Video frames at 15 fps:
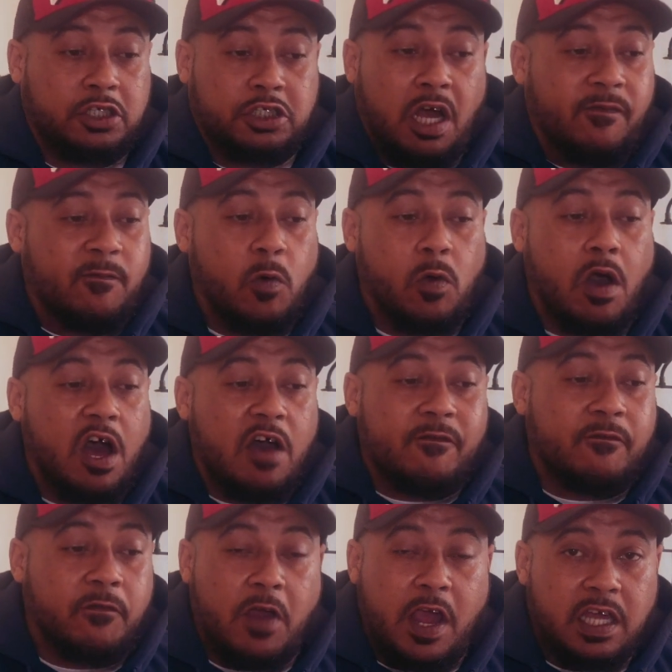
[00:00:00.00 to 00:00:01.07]
Shuffle
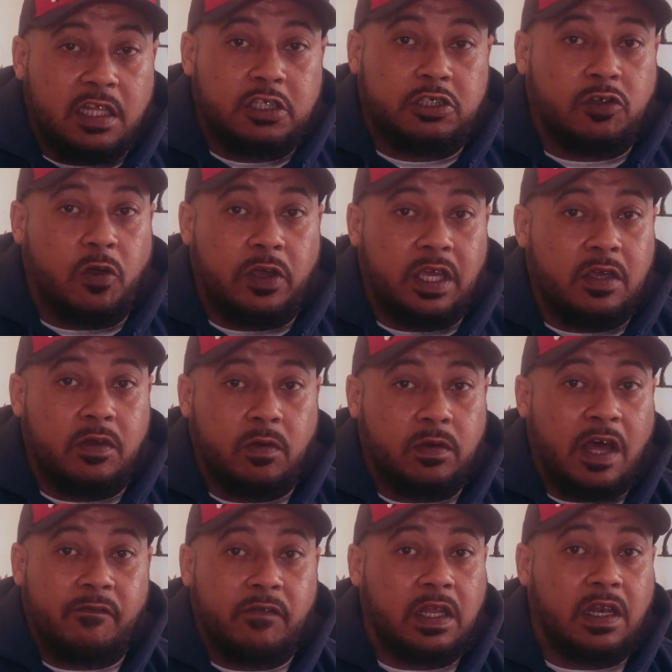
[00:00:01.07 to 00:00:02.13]
can't threaten Shotty
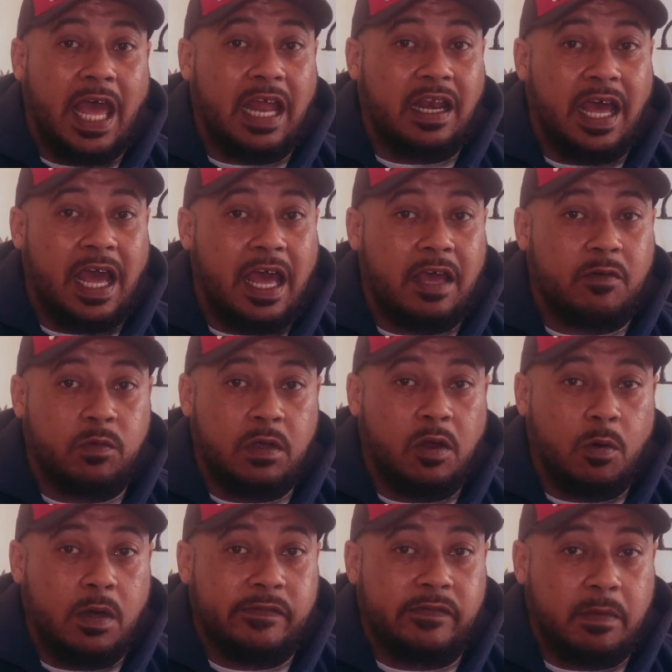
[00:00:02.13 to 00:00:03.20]
or nothing like that, you
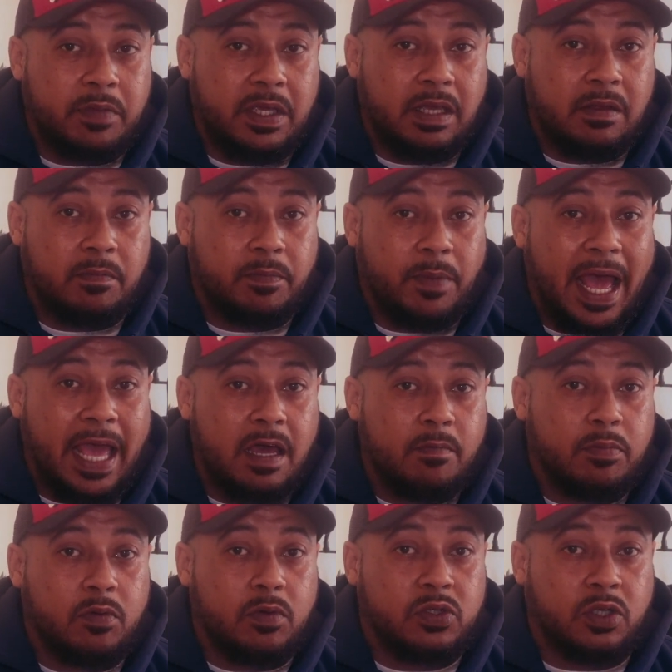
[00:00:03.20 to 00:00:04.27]
know, with it being
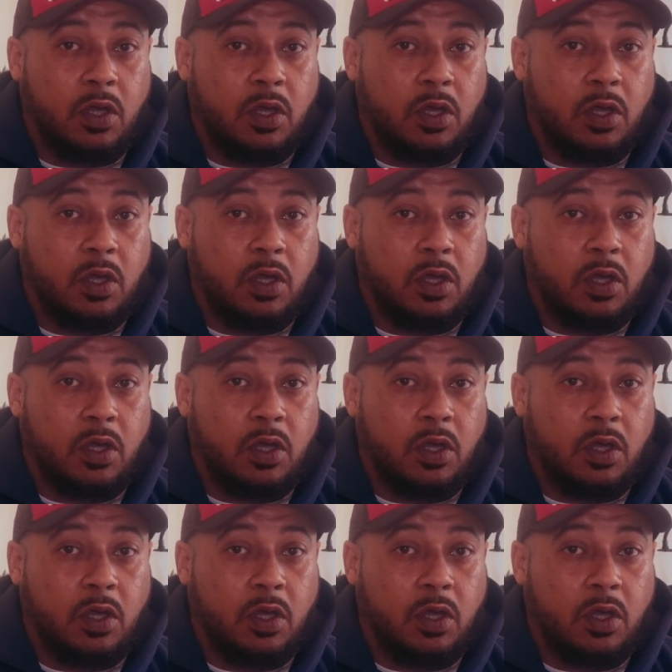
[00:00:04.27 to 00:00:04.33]
viable.